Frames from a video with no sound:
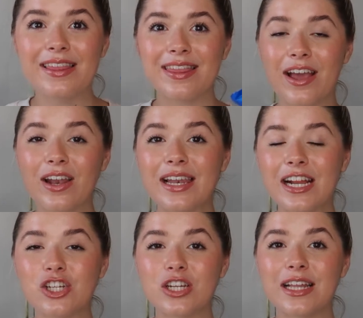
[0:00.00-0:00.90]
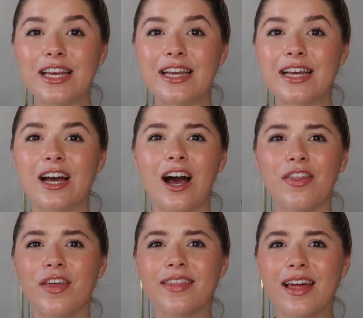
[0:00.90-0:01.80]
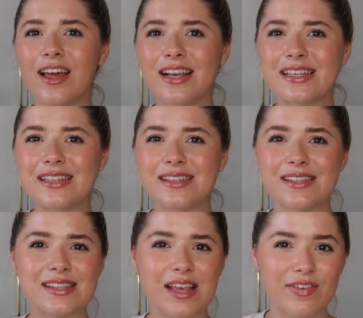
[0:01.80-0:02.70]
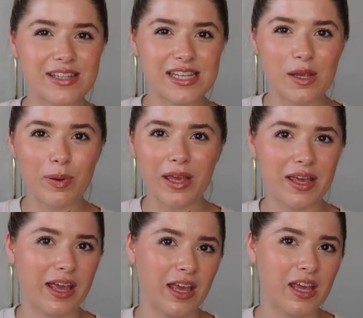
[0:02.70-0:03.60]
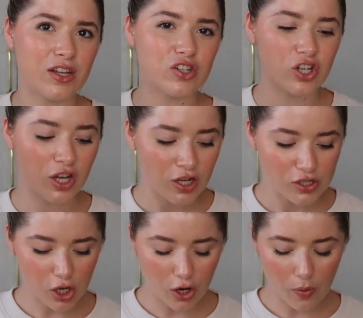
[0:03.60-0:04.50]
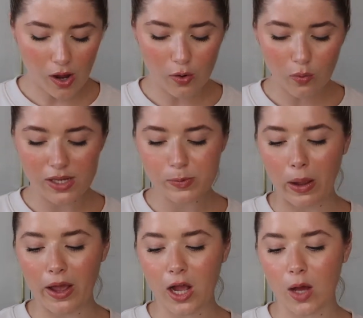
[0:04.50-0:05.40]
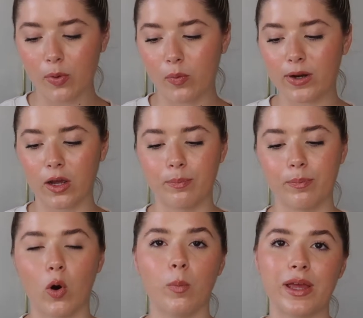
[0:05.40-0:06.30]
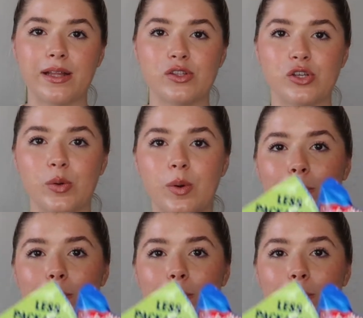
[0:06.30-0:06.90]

They are literally, I think they're like 70p each. So I always buy a couple when I pop into